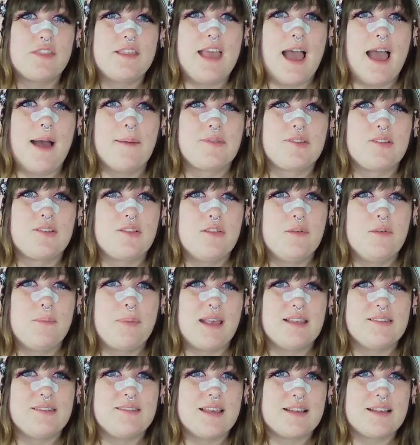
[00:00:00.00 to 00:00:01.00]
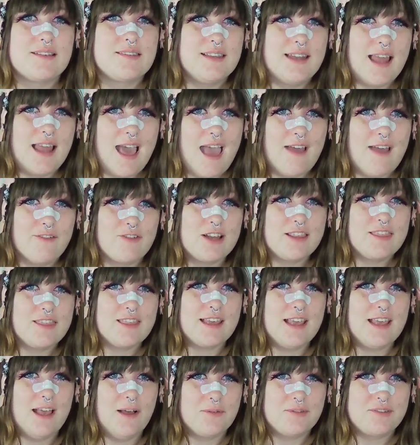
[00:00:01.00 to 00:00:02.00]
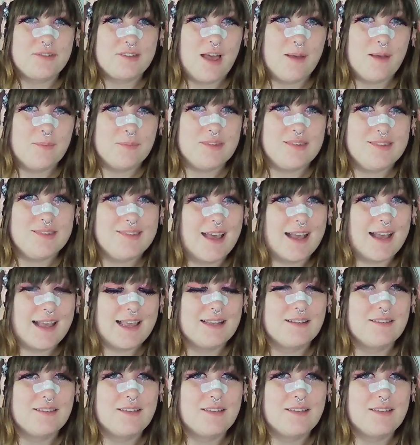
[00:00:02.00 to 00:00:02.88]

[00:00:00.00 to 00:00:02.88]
absolute basics and everything else comes second.